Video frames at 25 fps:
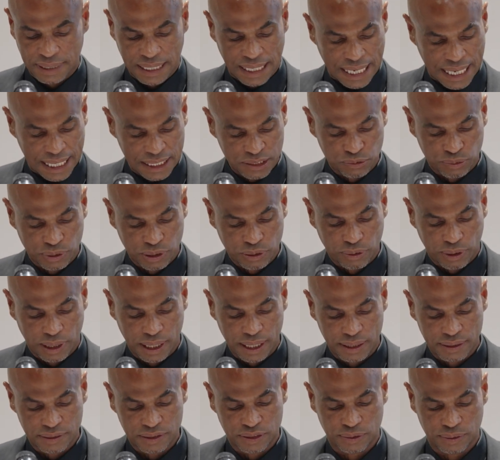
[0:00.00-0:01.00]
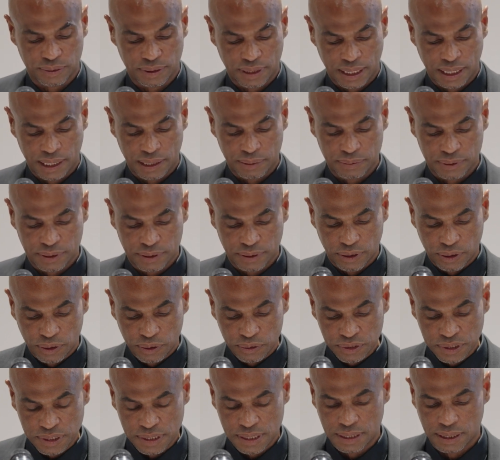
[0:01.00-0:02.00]
as required to enable
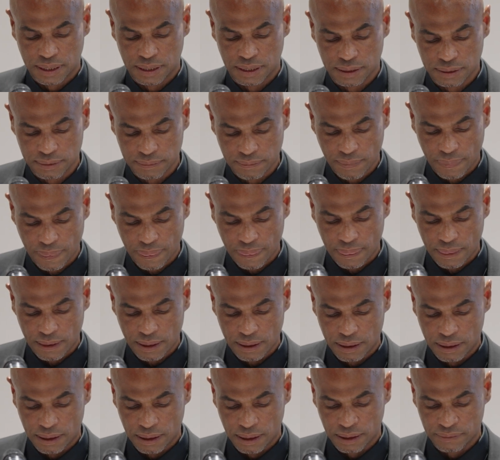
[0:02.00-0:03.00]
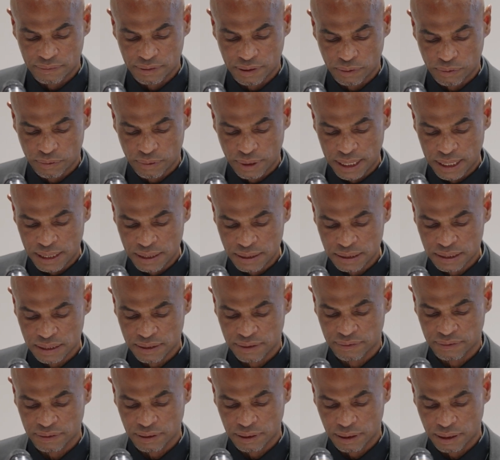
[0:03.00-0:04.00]
hosting of a range
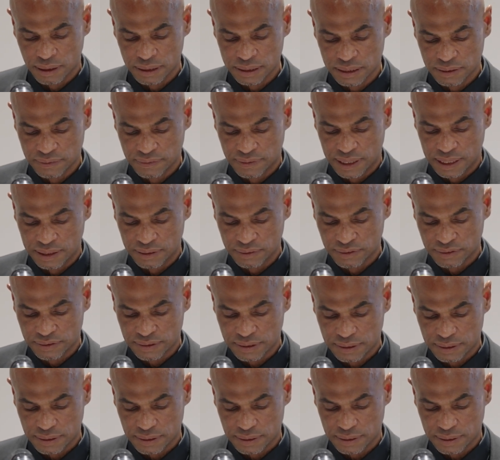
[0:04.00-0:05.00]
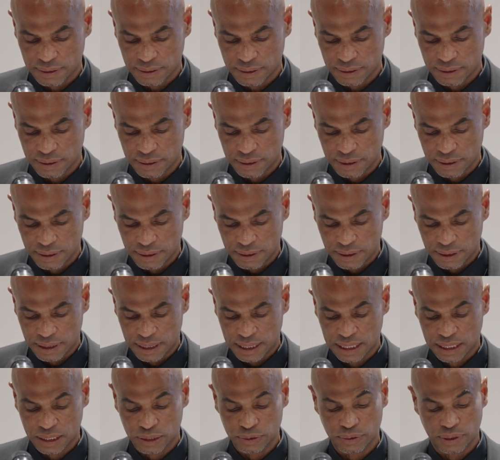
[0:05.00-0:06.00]
of large events,
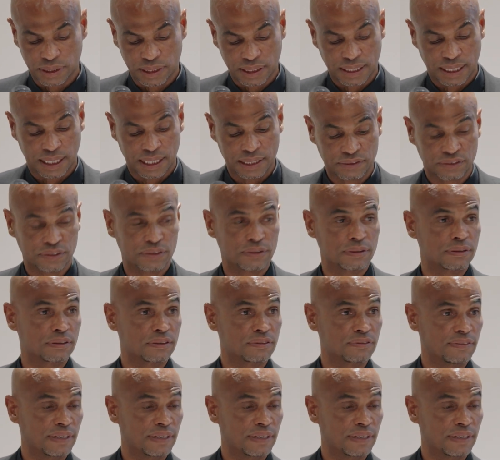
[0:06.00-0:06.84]
including concerts,